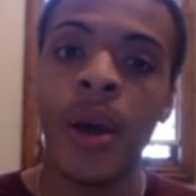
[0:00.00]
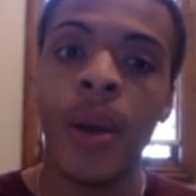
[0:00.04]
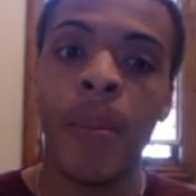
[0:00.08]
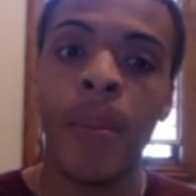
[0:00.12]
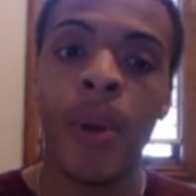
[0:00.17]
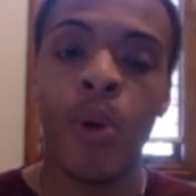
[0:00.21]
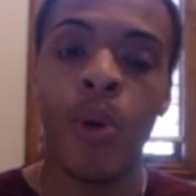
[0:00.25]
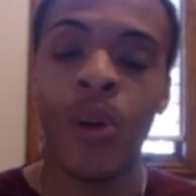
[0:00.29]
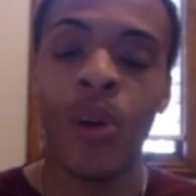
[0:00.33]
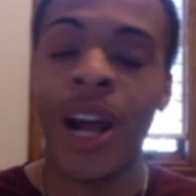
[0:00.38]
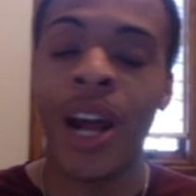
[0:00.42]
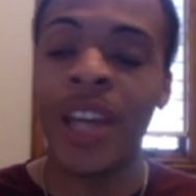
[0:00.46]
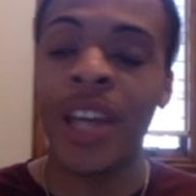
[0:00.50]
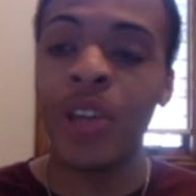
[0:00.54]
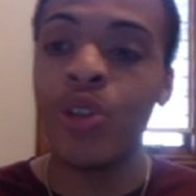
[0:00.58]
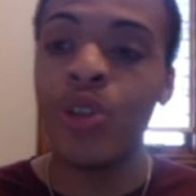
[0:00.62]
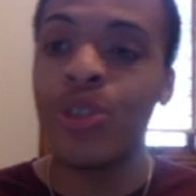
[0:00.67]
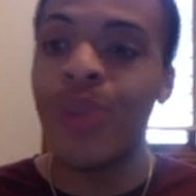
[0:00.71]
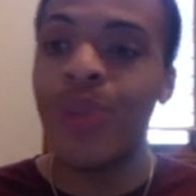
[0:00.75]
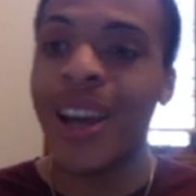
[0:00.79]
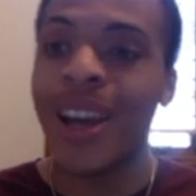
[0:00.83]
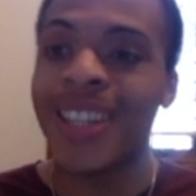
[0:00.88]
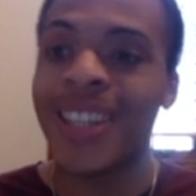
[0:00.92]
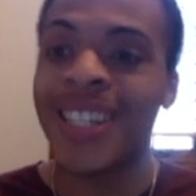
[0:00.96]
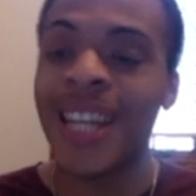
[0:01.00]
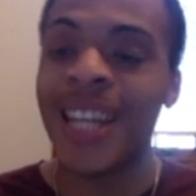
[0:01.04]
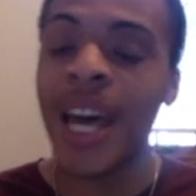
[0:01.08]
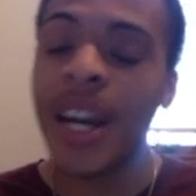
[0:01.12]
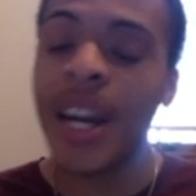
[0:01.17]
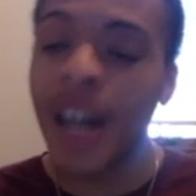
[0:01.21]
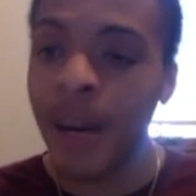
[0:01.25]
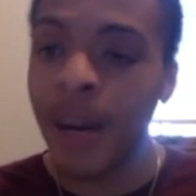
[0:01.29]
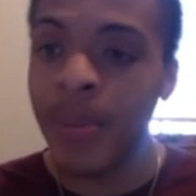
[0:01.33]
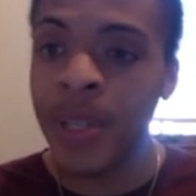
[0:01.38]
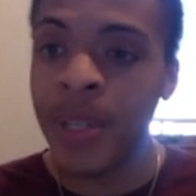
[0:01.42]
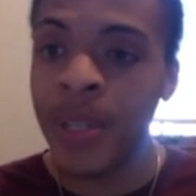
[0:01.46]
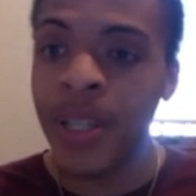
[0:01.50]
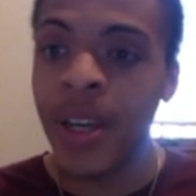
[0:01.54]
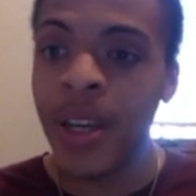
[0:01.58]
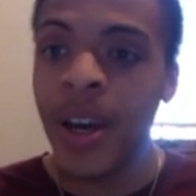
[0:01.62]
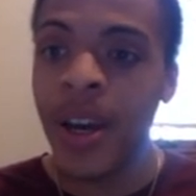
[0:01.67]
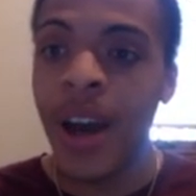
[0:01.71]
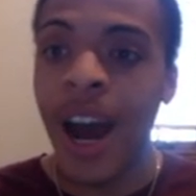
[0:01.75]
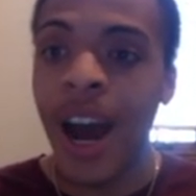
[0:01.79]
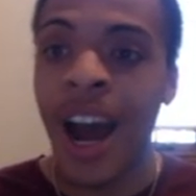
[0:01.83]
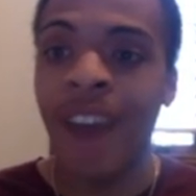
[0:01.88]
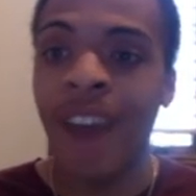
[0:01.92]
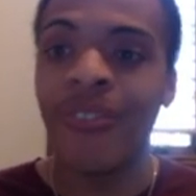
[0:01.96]
but when I use my setups,
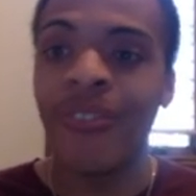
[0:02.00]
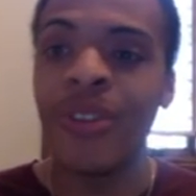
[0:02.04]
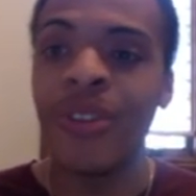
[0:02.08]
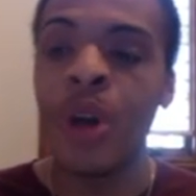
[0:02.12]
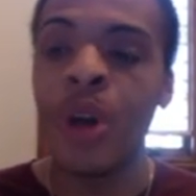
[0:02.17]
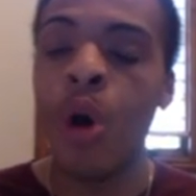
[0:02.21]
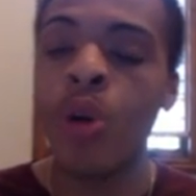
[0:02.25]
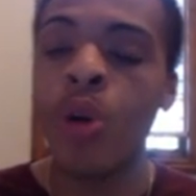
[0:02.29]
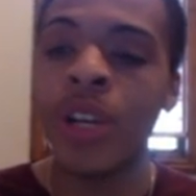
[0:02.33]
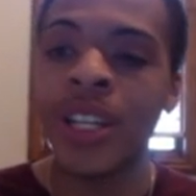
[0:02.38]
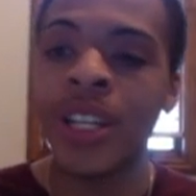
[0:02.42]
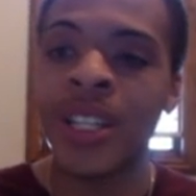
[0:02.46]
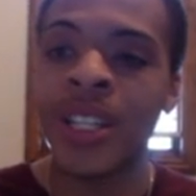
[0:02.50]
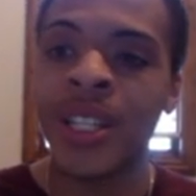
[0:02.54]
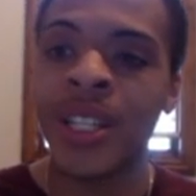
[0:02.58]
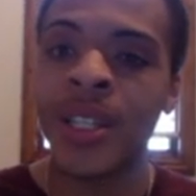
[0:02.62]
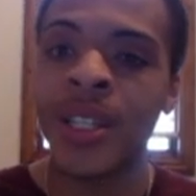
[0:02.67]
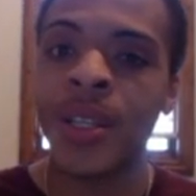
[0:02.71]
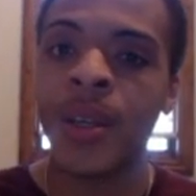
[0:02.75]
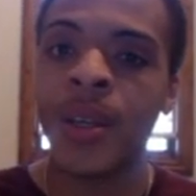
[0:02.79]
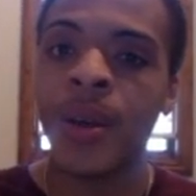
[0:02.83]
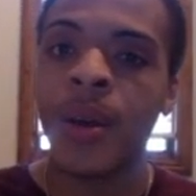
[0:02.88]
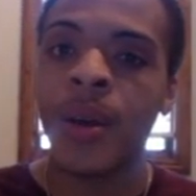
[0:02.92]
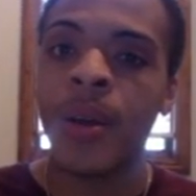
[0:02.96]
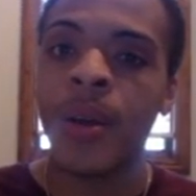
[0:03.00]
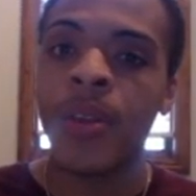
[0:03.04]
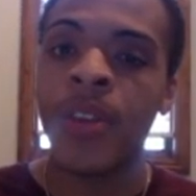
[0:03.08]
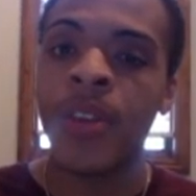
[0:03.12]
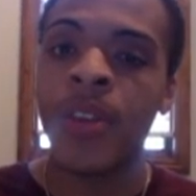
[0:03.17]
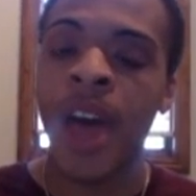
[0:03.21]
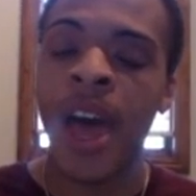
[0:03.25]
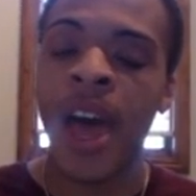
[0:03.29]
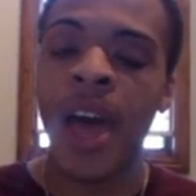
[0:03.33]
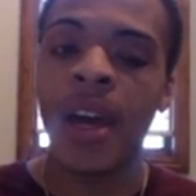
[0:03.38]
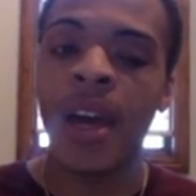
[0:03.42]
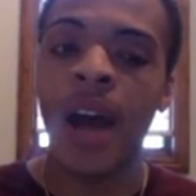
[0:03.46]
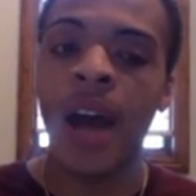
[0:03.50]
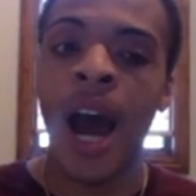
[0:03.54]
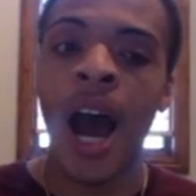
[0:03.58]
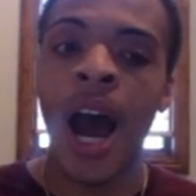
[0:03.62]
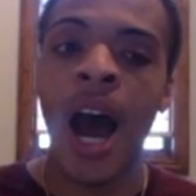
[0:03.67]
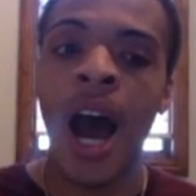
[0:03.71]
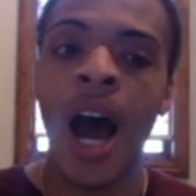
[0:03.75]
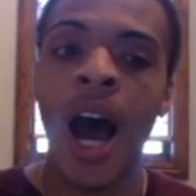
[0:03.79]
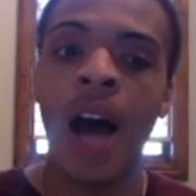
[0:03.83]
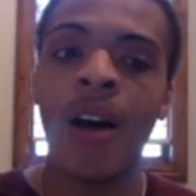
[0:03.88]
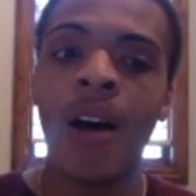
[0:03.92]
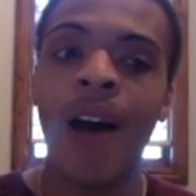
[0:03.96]
I've noticed that
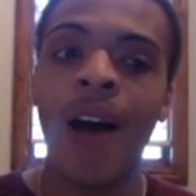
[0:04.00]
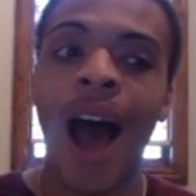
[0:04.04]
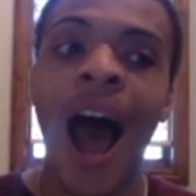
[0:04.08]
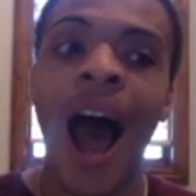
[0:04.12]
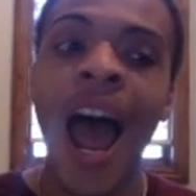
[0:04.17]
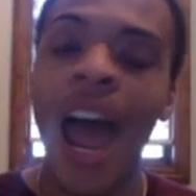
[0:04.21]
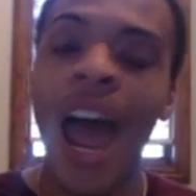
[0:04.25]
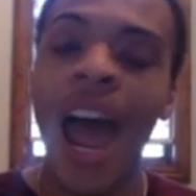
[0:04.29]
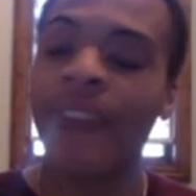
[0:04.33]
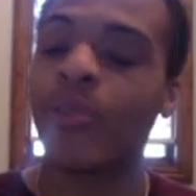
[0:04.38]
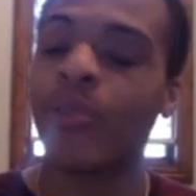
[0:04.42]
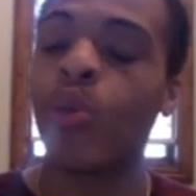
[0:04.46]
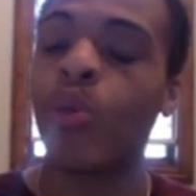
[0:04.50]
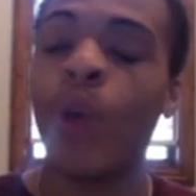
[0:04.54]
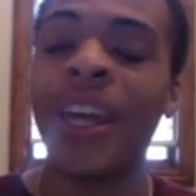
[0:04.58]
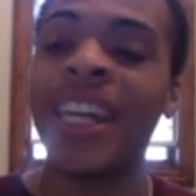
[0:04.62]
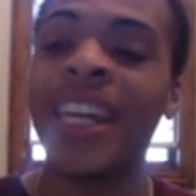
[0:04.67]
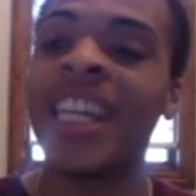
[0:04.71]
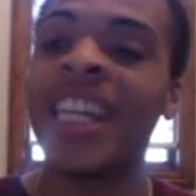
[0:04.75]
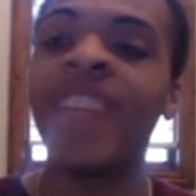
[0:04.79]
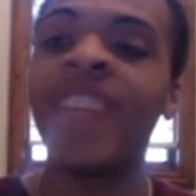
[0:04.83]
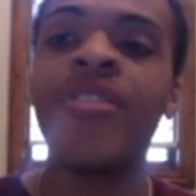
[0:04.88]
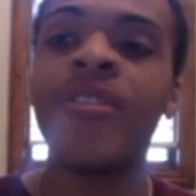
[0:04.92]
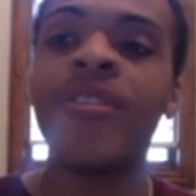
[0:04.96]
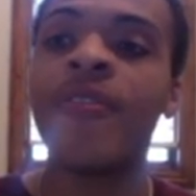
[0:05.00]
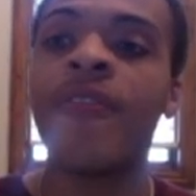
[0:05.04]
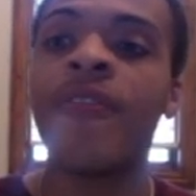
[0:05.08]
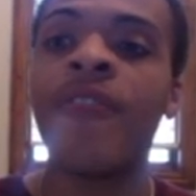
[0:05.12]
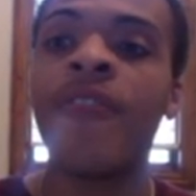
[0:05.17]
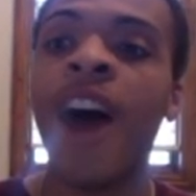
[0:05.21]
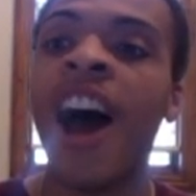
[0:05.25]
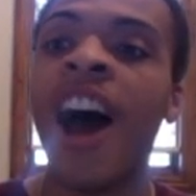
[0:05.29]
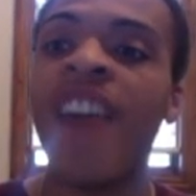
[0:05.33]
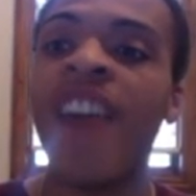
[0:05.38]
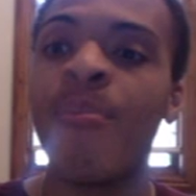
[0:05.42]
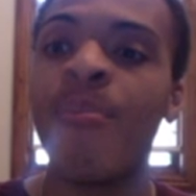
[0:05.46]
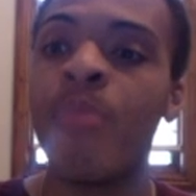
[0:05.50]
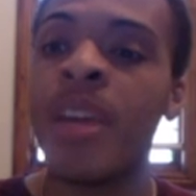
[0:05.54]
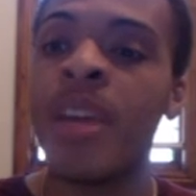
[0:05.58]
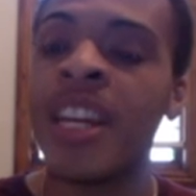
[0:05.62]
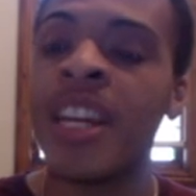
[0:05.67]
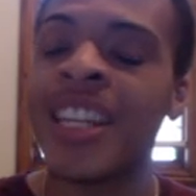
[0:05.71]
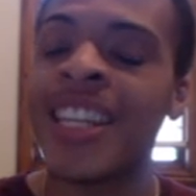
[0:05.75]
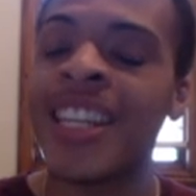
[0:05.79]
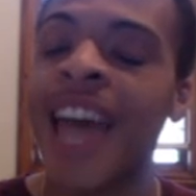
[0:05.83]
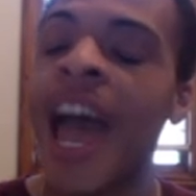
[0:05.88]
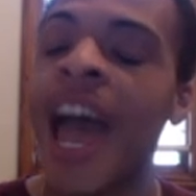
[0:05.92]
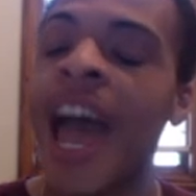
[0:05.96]
uh, I have to wait even five
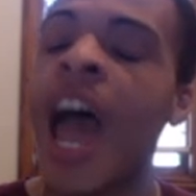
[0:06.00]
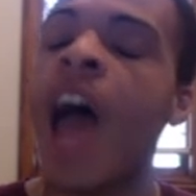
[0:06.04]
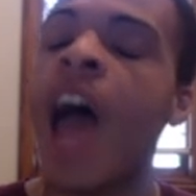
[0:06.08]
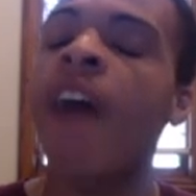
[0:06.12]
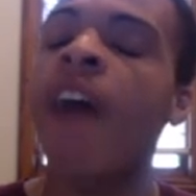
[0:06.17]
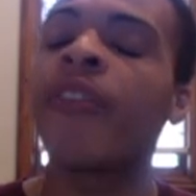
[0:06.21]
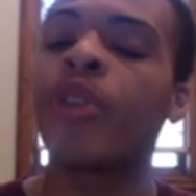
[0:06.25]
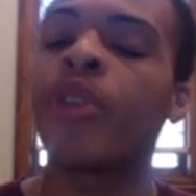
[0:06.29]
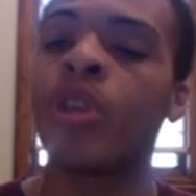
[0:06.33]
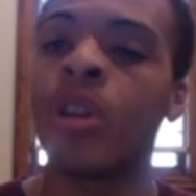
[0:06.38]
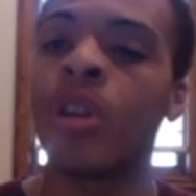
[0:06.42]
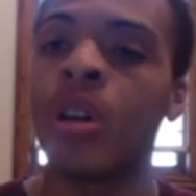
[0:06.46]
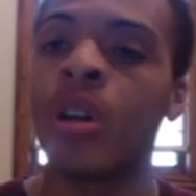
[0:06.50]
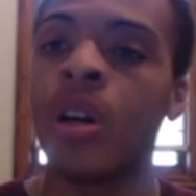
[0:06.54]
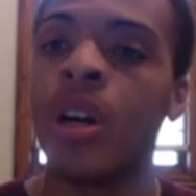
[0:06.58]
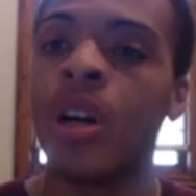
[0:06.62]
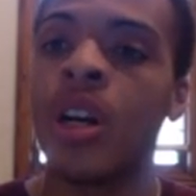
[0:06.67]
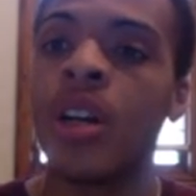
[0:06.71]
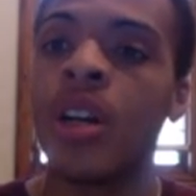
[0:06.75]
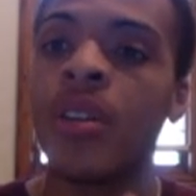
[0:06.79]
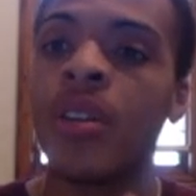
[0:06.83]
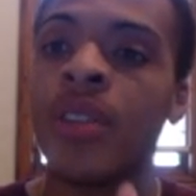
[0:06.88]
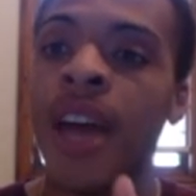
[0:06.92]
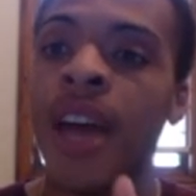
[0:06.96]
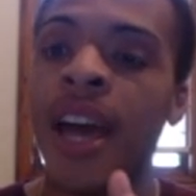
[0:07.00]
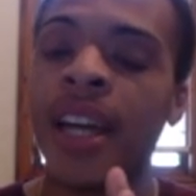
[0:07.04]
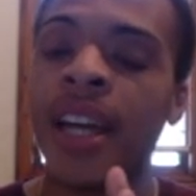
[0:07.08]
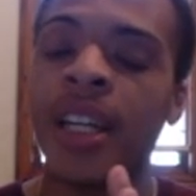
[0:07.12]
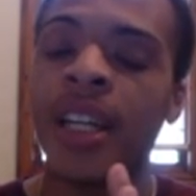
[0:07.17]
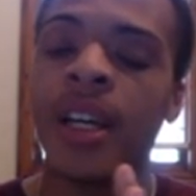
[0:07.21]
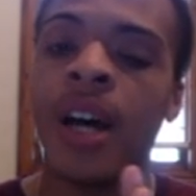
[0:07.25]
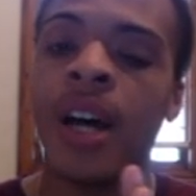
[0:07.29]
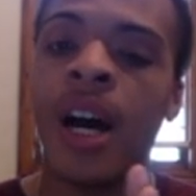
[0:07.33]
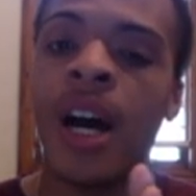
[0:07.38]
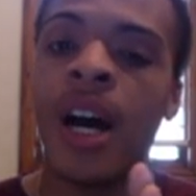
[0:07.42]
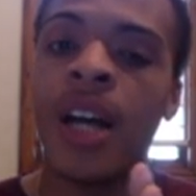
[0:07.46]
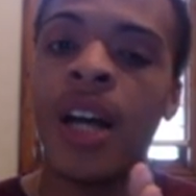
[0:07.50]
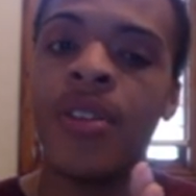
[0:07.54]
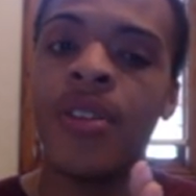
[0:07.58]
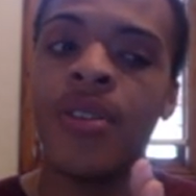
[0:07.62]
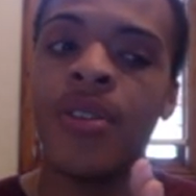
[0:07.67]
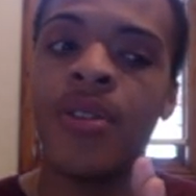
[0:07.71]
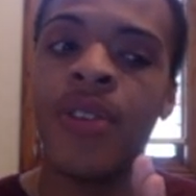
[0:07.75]
minutes after that uh,